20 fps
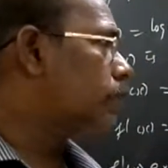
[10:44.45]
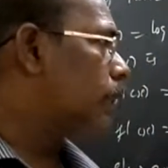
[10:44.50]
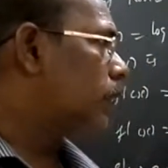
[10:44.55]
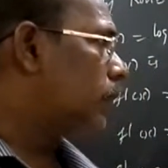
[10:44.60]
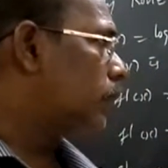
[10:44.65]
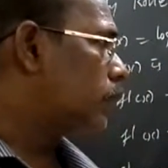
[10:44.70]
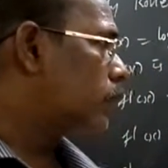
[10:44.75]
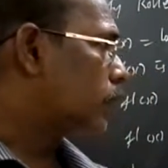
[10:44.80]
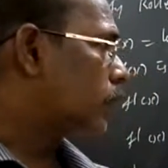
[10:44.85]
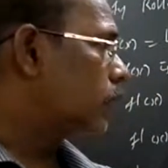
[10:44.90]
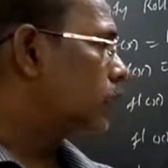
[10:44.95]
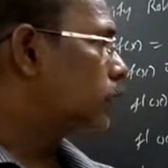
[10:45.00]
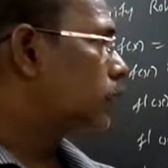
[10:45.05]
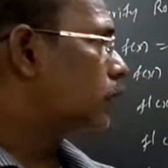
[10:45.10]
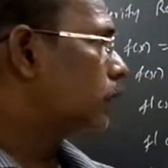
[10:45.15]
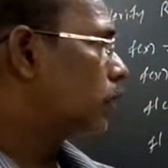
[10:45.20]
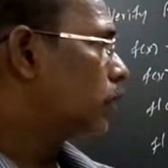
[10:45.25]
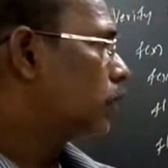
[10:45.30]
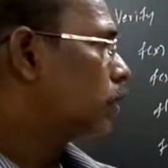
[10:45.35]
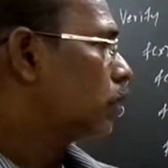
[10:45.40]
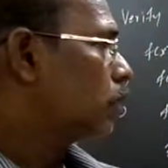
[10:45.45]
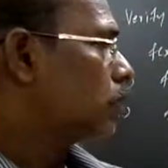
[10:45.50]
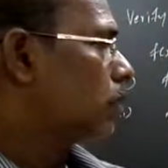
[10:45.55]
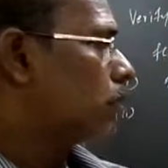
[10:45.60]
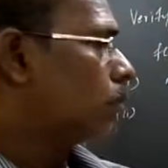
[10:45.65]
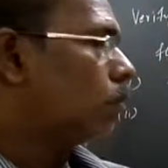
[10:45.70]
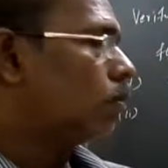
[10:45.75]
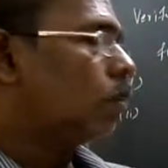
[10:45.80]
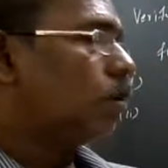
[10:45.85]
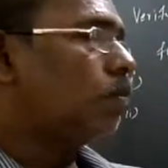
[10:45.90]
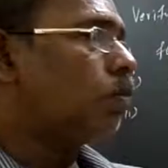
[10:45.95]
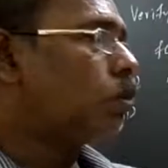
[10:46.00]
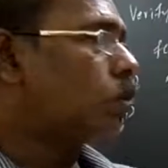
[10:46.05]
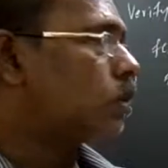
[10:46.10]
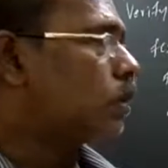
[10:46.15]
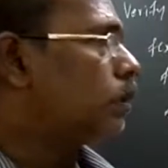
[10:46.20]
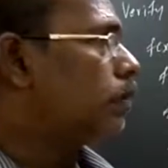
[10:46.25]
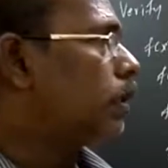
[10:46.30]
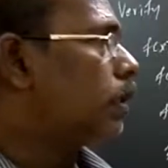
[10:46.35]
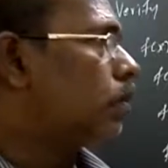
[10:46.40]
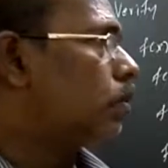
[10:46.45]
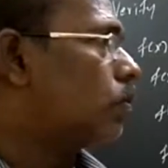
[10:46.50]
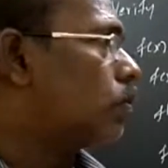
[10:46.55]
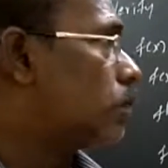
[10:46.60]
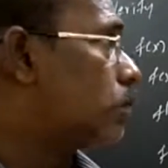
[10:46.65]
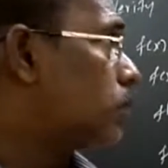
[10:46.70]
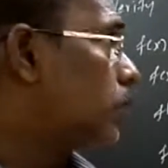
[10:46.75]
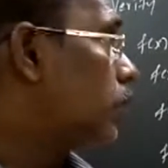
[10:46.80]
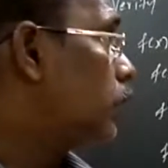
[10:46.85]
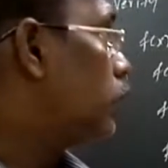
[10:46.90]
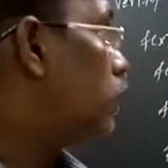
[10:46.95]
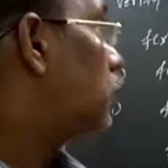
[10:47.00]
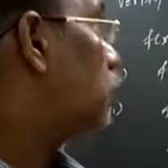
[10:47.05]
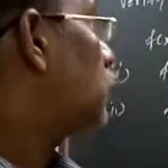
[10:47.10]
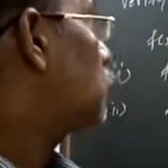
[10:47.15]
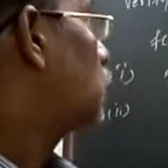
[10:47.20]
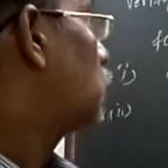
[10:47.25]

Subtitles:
We will discuss one more similar question